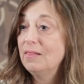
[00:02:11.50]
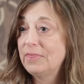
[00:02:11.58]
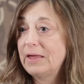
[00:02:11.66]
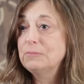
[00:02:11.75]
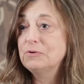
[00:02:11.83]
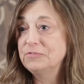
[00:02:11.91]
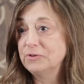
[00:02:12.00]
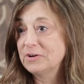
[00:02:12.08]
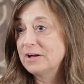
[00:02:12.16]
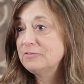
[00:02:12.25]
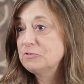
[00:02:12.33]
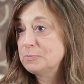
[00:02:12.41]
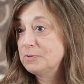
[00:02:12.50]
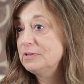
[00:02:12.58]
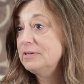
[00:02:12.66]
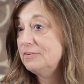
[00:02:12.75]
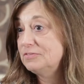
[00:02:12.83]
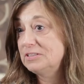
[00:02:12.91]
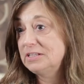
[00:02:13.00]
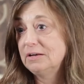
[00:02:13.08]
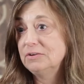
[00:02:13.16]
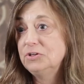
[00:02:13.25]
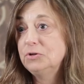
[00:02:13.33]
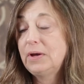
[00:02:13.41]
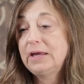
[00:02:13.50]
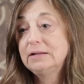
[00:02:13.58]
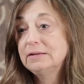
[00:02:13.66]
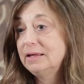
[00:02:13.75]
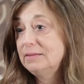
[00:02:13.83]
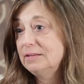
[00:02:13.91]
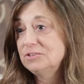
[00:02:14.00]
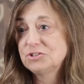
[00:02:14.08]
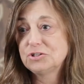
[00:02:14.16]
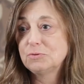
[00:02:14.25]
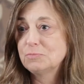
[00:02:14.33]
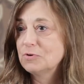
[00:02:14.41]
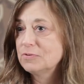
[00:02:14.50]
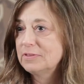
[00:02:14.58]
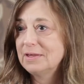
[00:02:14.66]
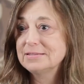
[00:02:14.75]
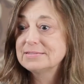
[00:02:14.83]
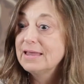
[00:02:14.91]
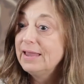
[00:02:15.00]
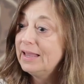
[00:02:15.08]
they will feel comfortable enough to tell you and then share more things,